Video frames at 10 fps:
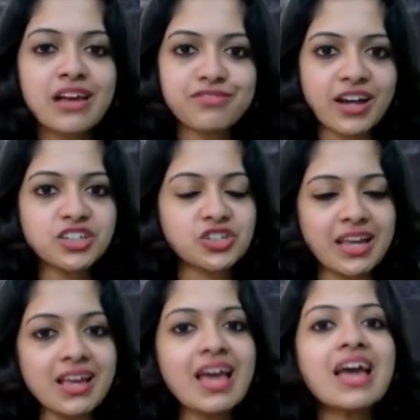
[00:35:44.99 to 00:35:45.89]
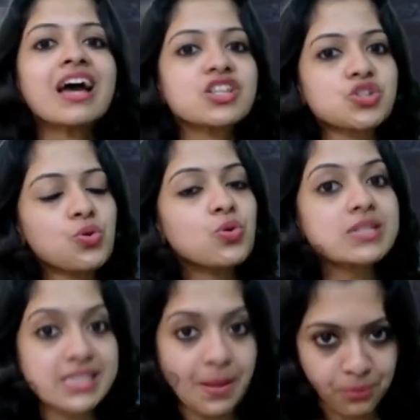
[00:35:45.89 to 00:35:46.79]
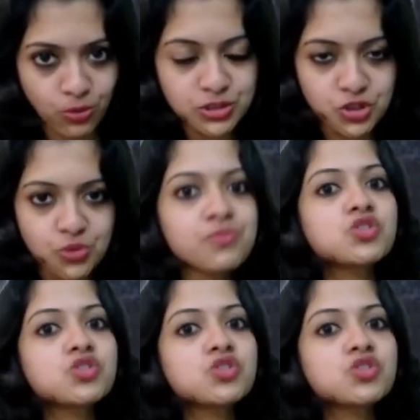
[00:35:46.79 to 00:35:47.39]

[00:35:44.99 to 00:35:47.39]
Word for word: functioning to support you,